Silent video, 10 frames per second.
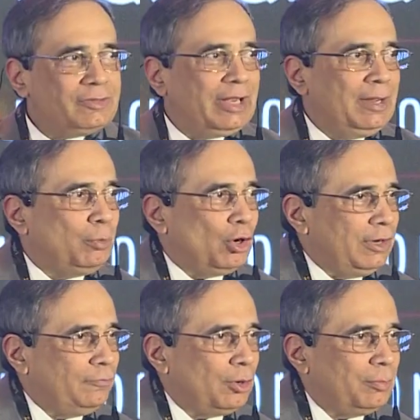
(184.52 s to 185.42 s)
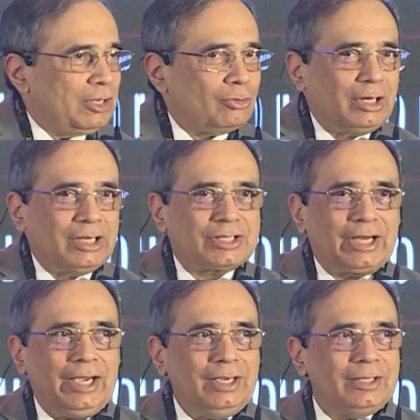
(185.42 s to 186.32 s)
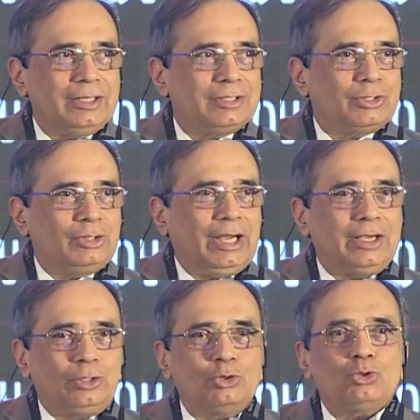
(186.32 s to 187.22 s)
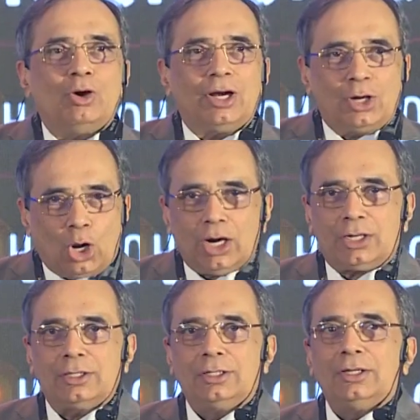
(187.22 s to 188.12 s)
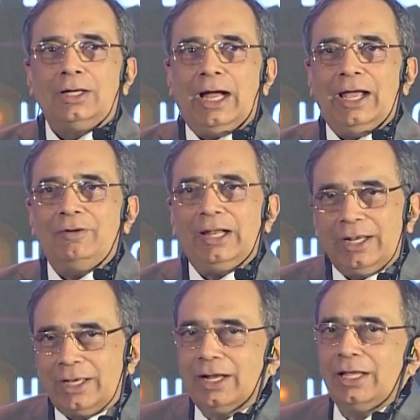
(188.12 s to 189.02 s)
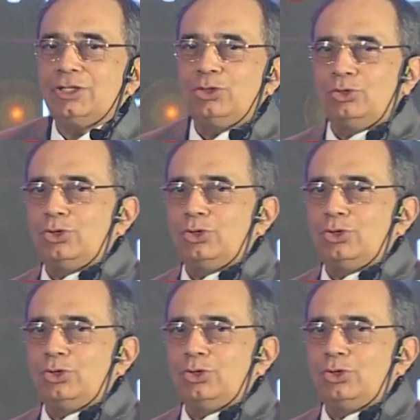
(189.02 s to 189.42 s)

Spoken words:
is very important for me to understand, so that those who are not, I will encourage you